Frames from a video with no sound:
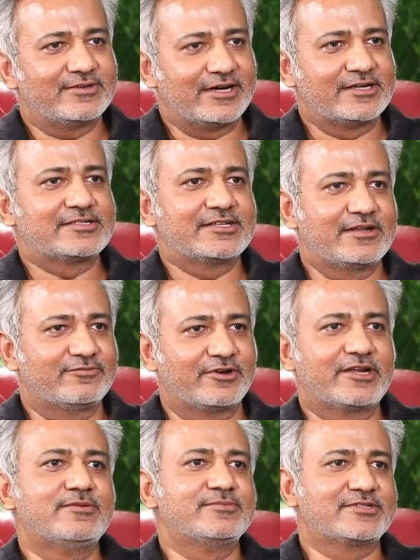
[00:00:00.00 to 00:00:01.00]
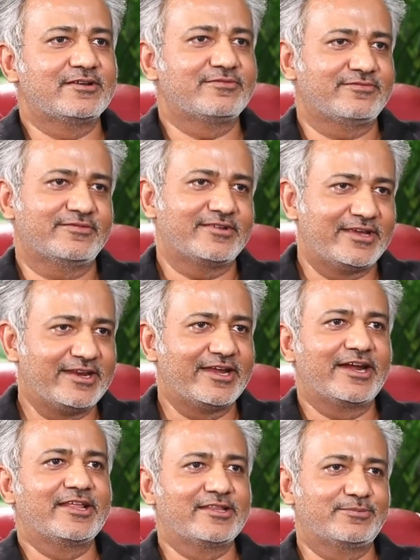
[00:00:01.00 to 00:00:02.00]
herself or himself in
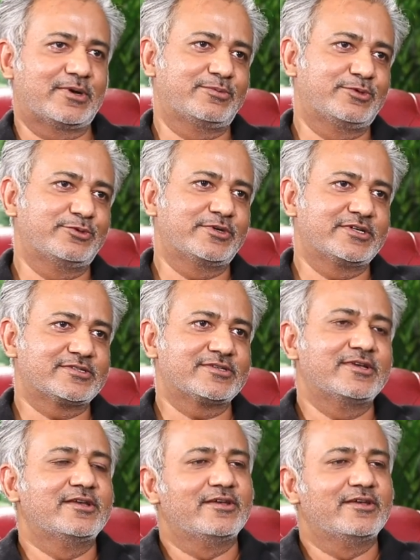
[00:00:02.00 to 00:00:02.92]
getting the pup to us.